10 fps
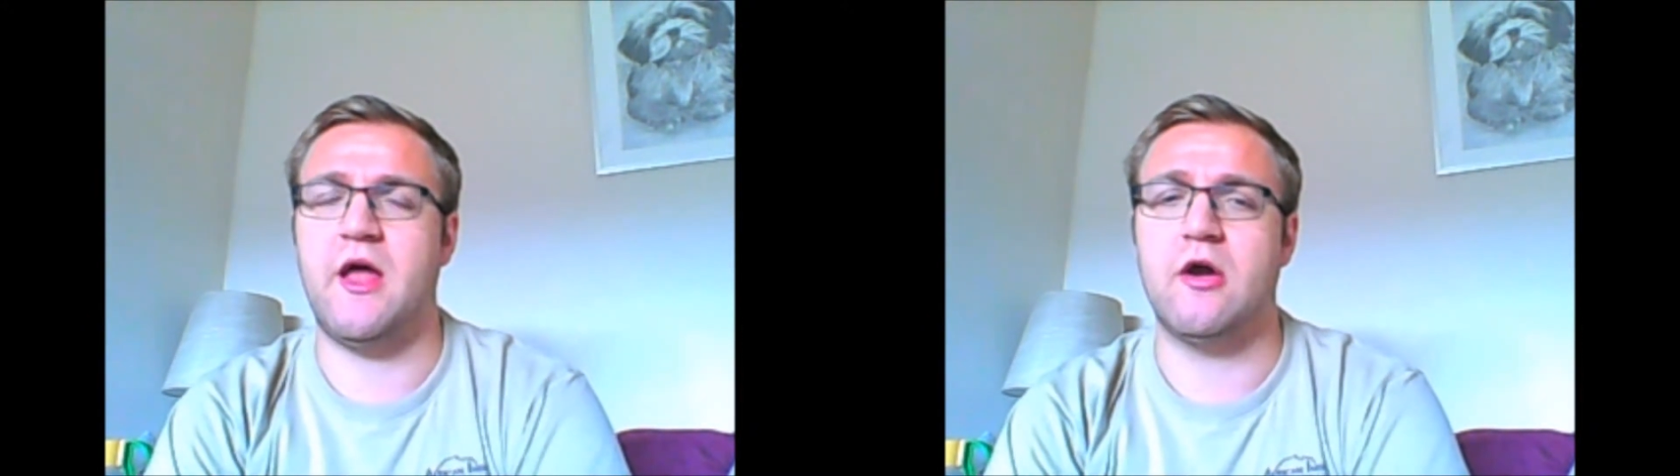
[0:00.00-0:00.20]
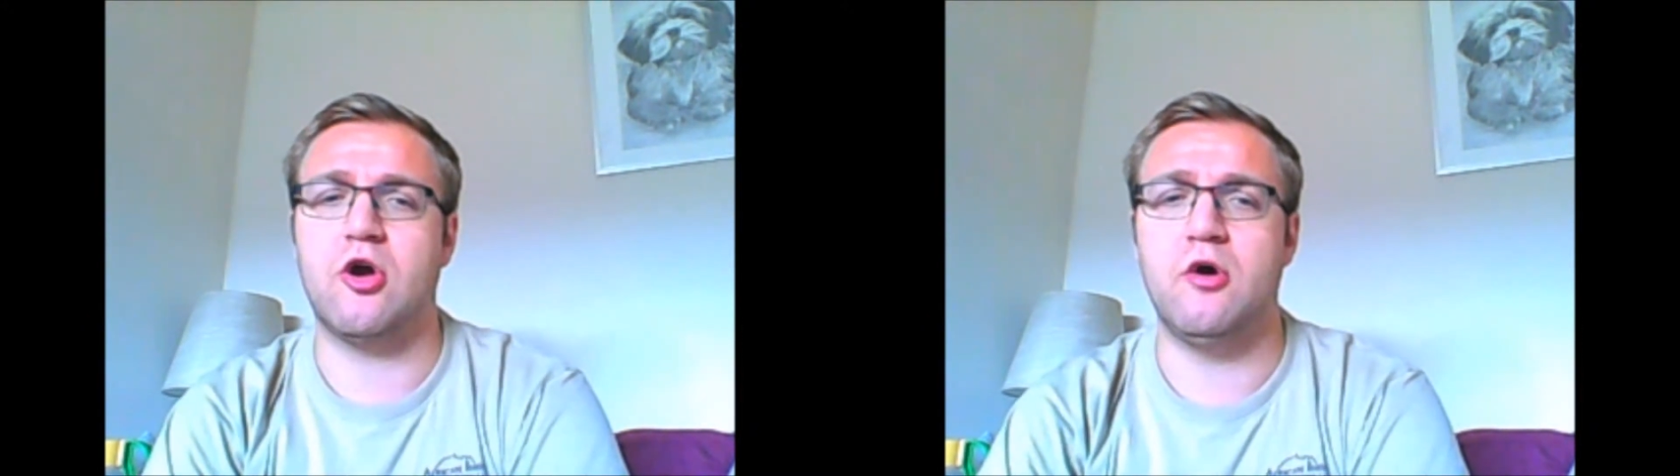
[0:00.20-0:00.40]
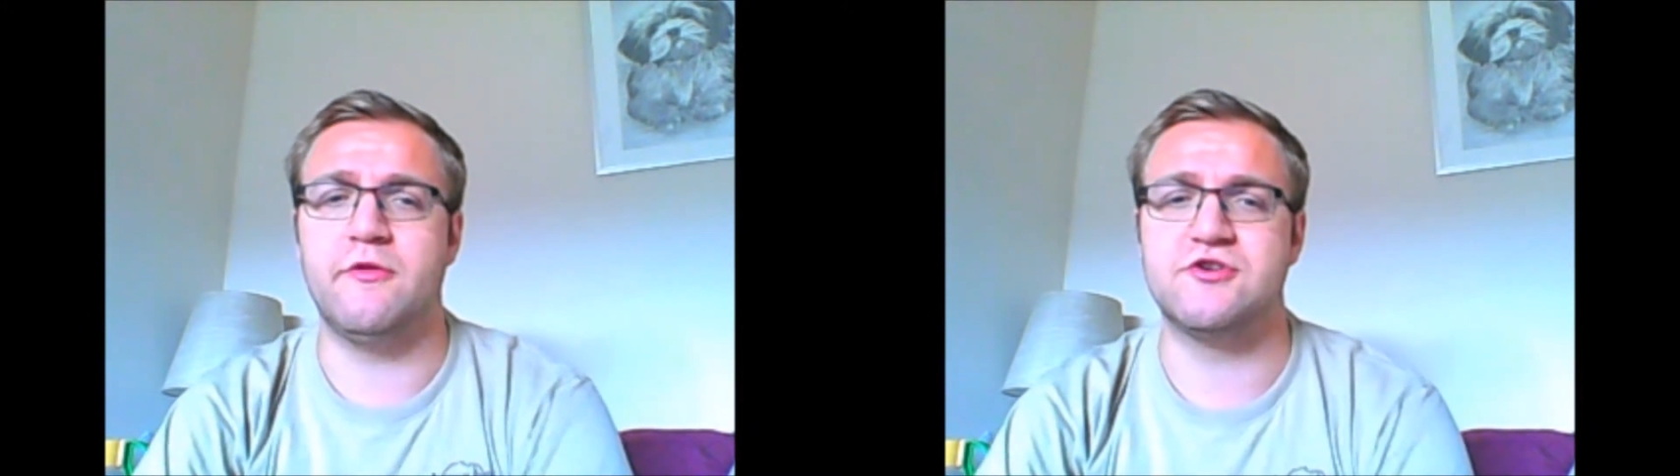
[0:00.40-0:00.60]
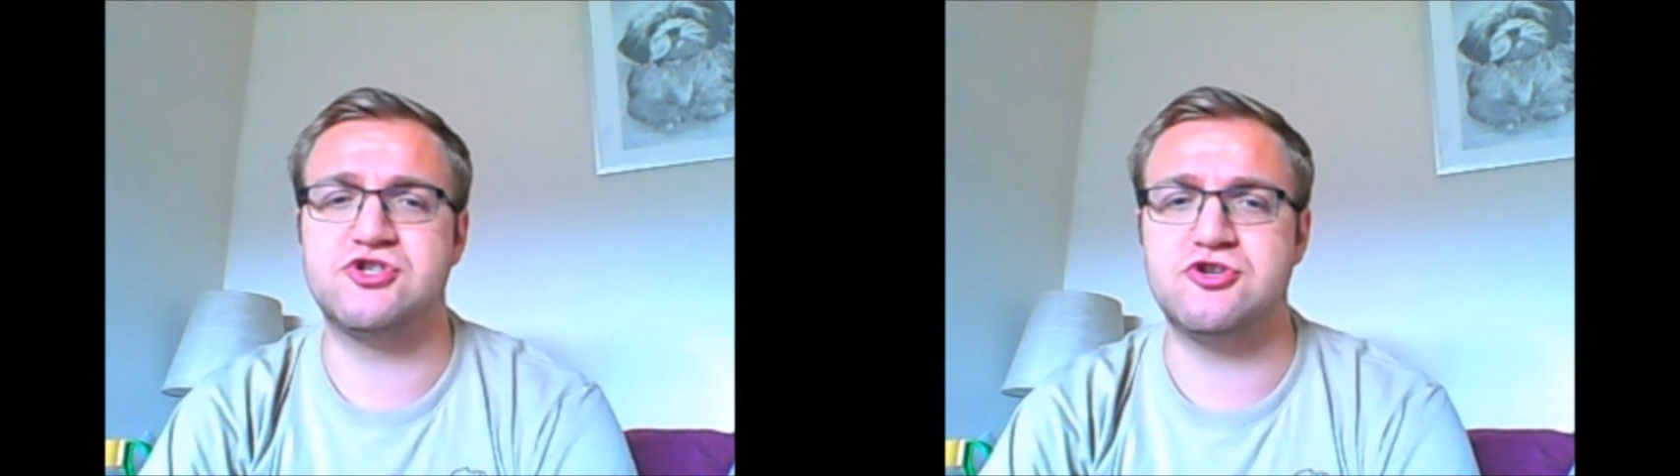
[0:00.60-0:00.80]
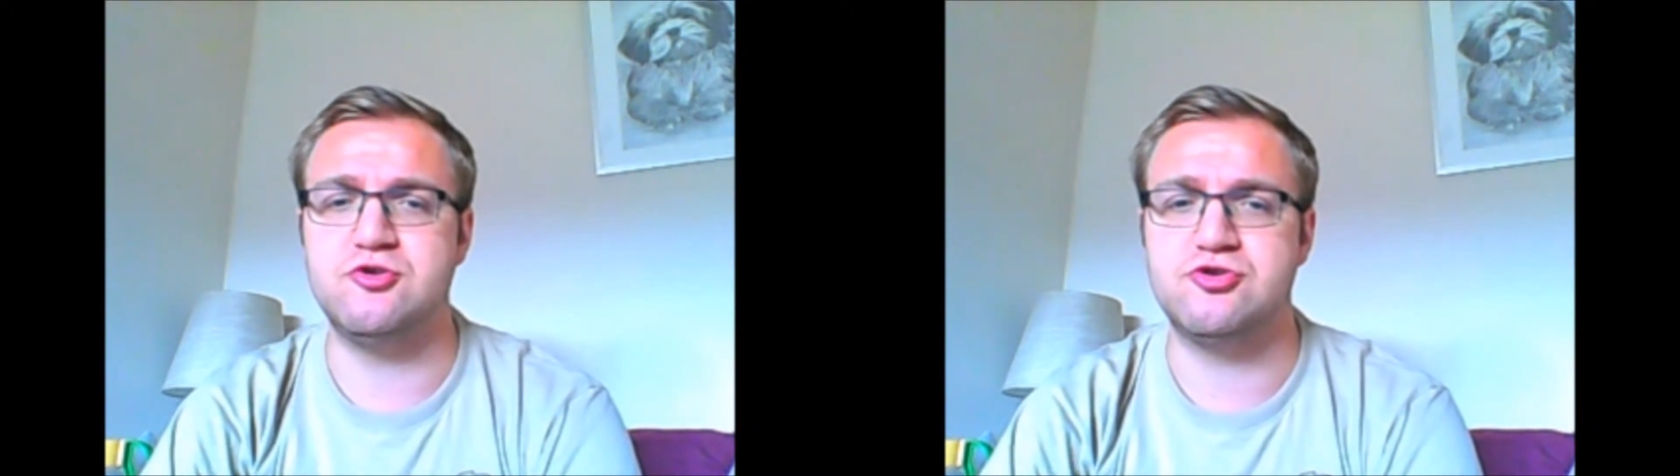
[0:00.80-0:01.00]
and go with a
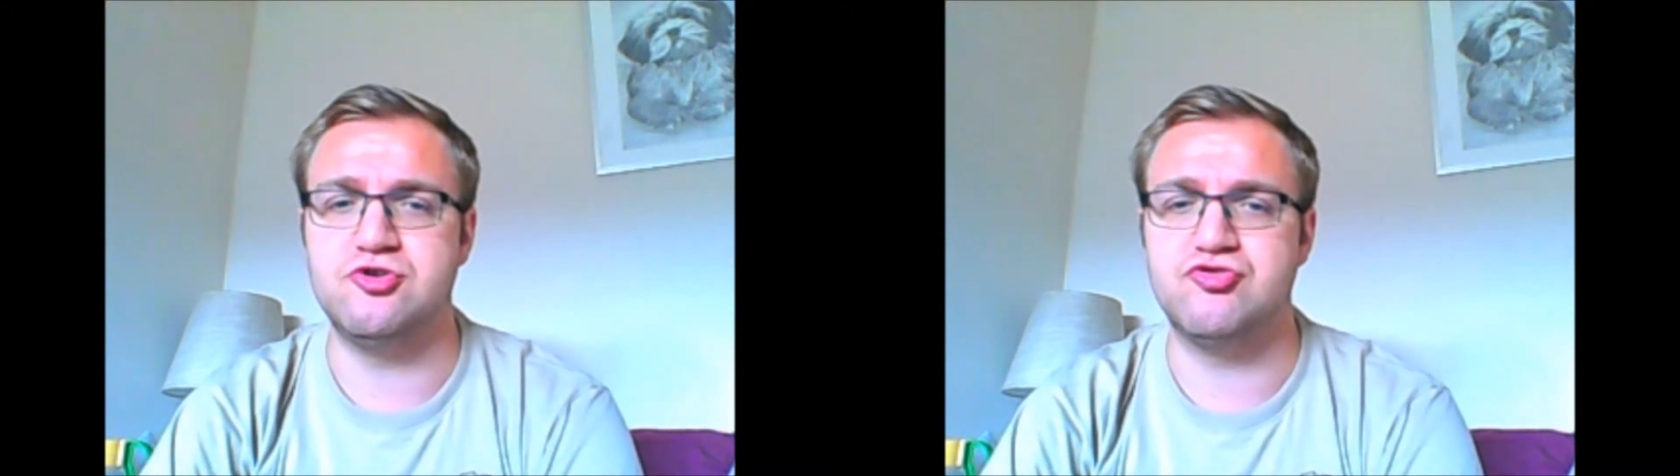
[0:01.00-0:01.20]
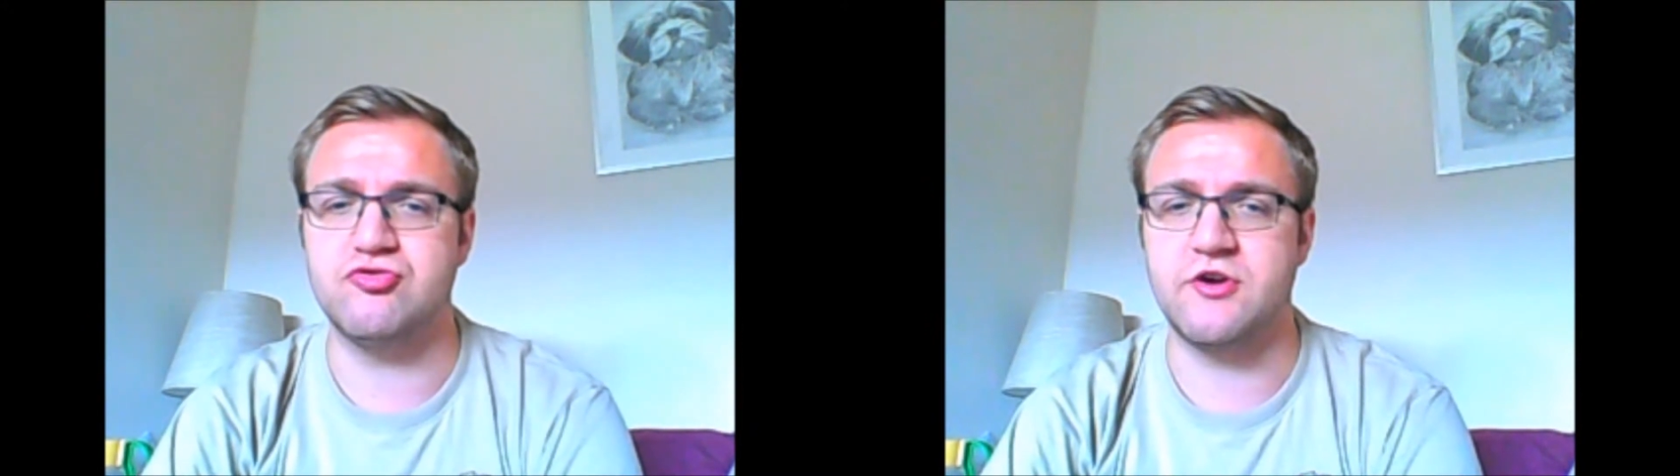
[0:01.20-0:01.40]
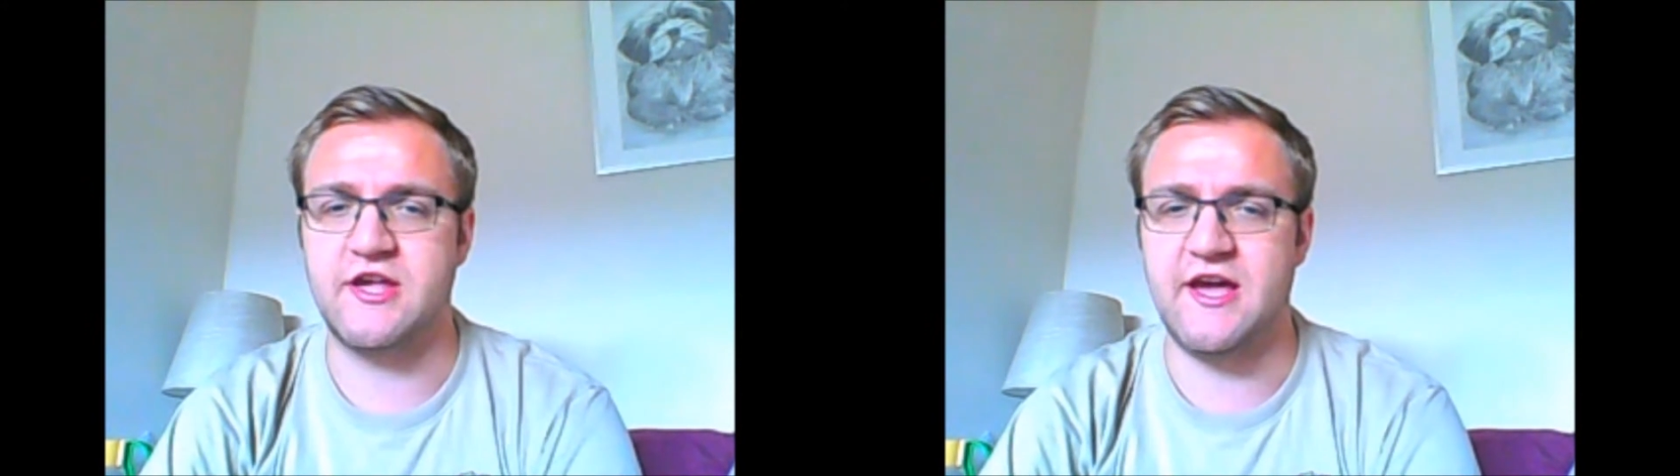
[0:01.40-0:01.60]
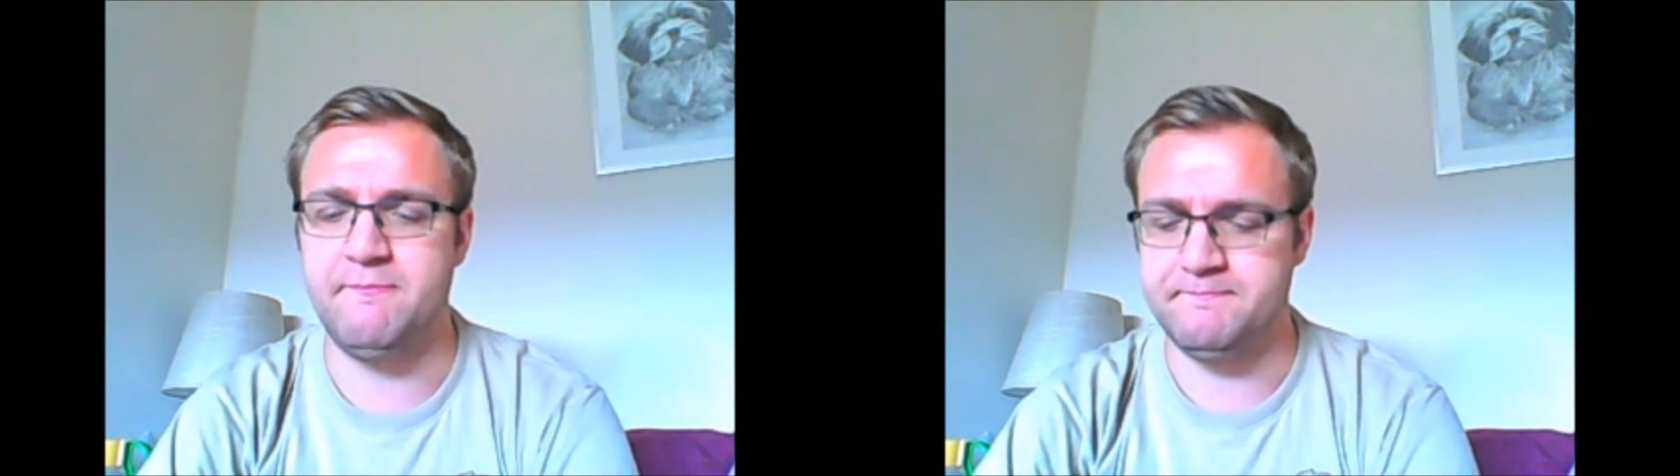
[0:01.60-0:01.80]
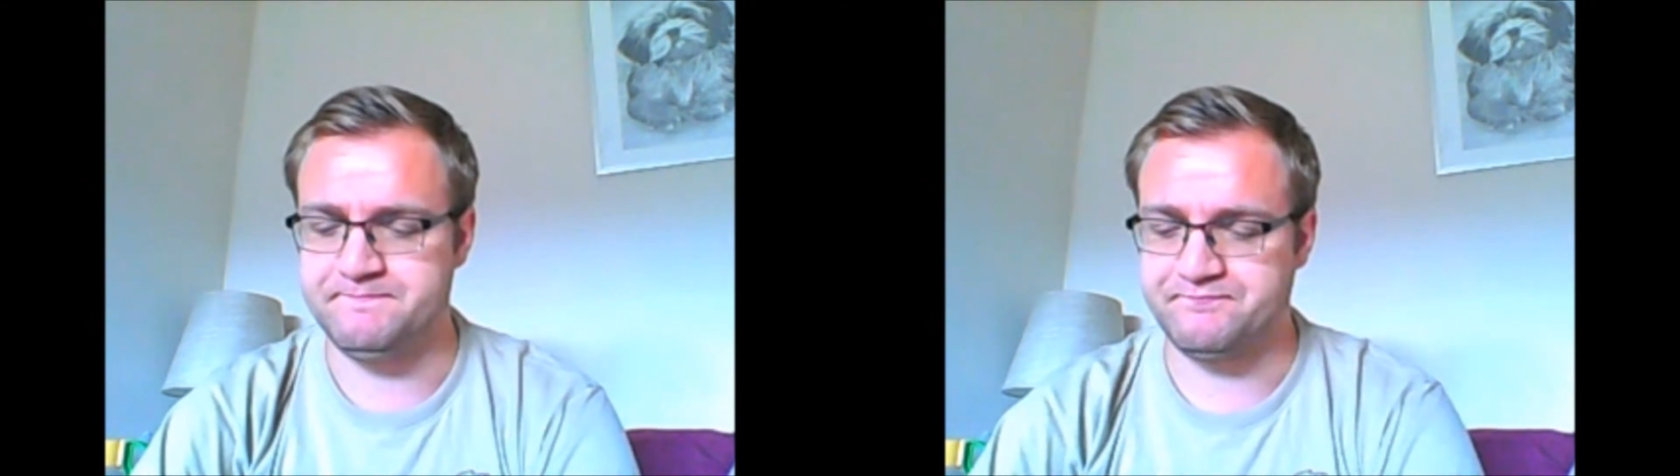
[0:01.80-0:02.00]
2-2 draw again.